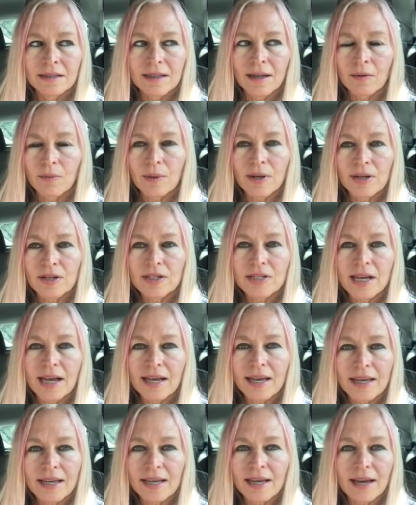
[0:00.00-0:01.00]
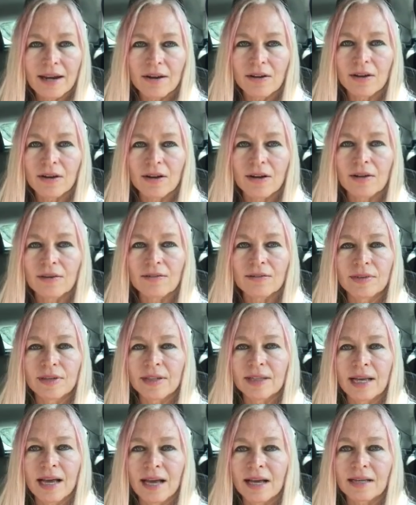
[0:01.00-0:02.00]
that we are taken care of,
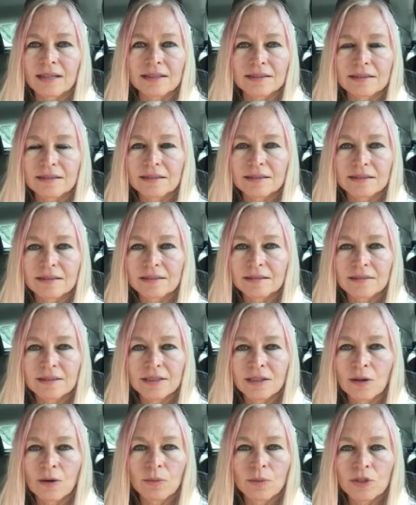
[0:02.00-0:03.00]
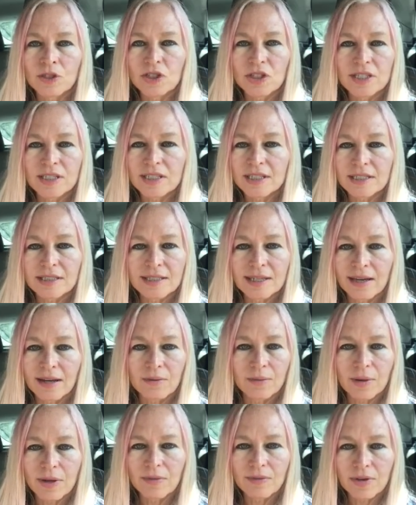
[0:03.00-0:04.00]
and that, when Jesus
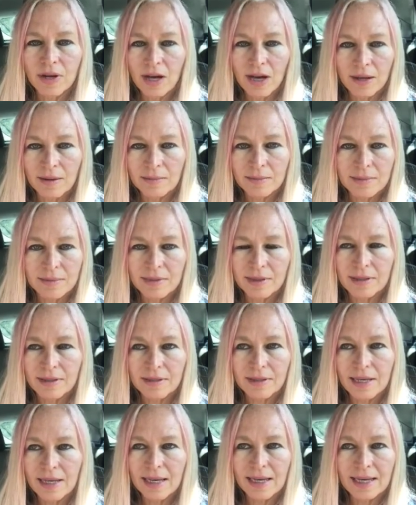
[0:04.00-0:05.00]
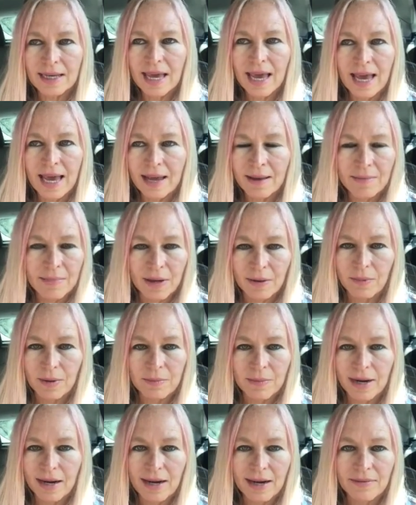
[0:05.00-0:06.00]
said we have come, he came that we
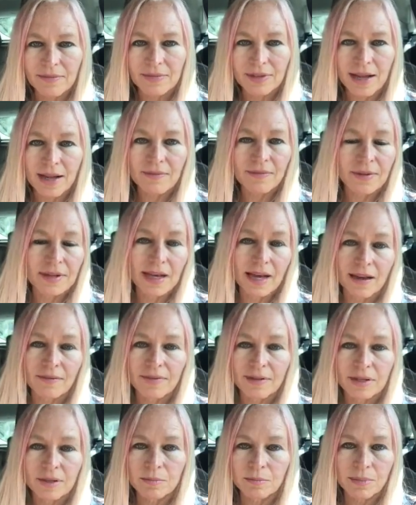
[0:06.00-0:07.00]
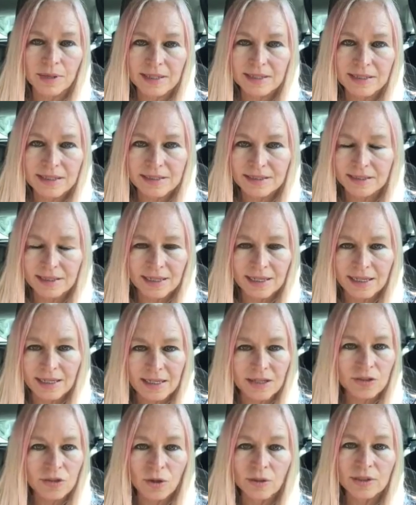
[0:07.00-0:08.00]
might have life and have it abundantly.
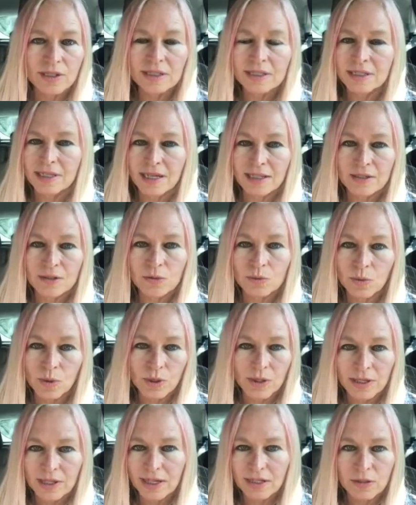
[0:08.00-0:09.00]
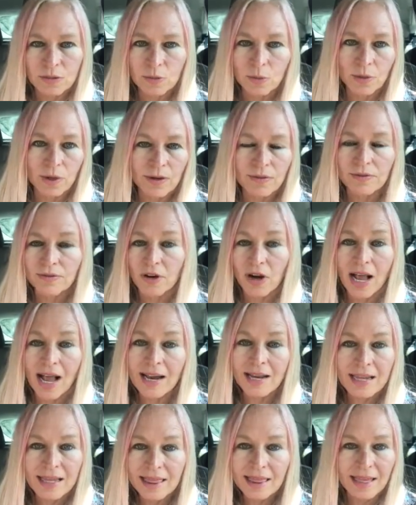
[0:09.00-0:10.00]
He told us not to worry for
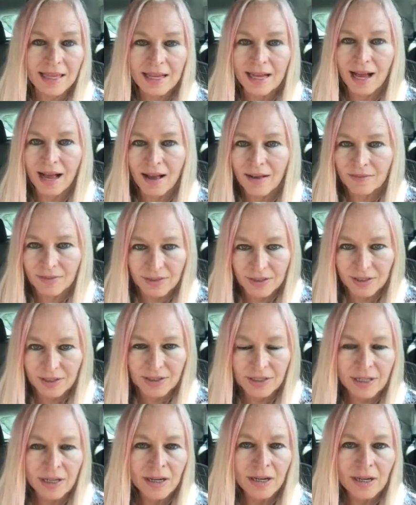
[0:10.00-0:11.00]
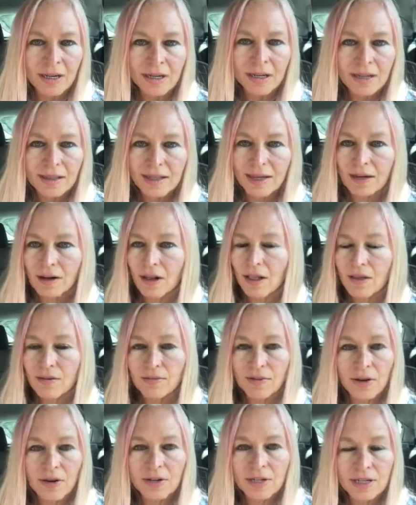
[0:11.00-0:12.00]
anything ever, that all
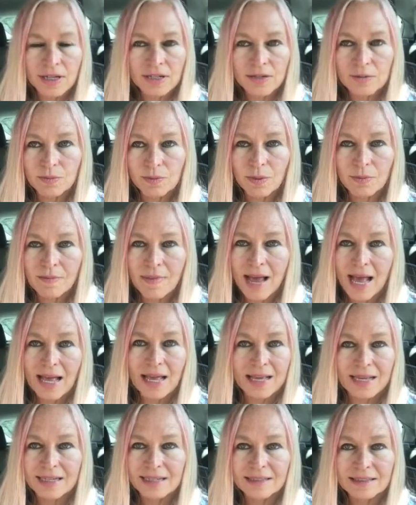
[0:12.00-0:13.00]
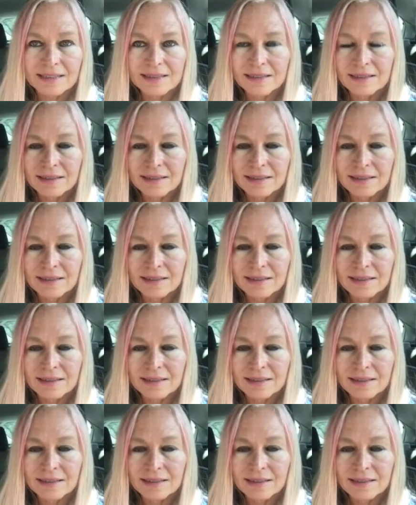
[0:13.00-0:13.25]
of our needs were met.